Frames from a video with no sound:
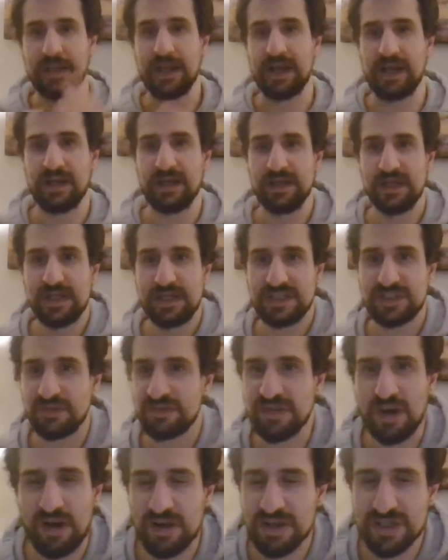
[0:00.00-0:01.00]
yeah,
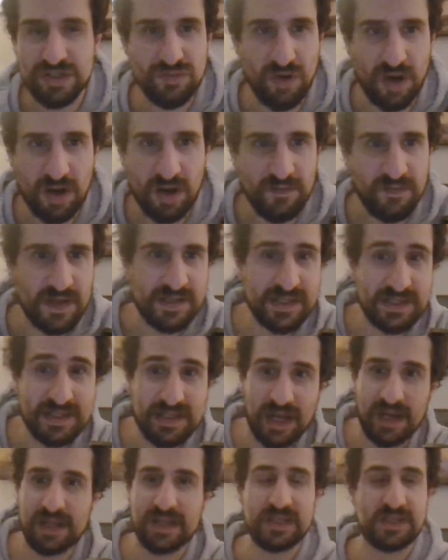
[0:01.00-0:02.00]
so it's all swerve. This
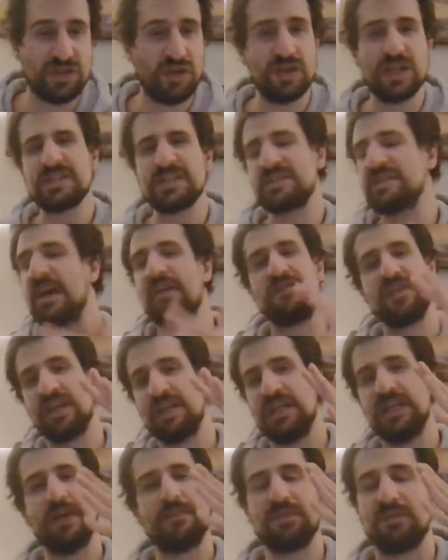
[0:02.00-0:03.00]
is
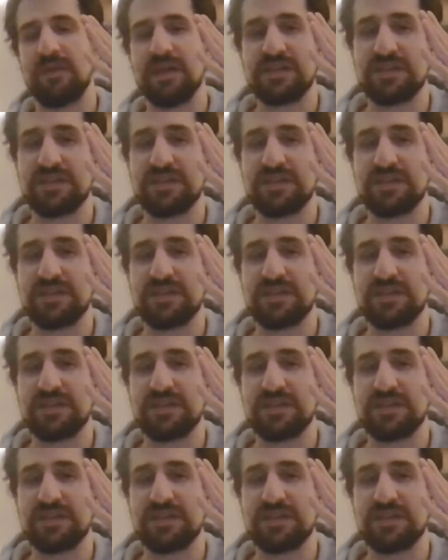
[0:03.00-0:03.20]
definitely a lead up to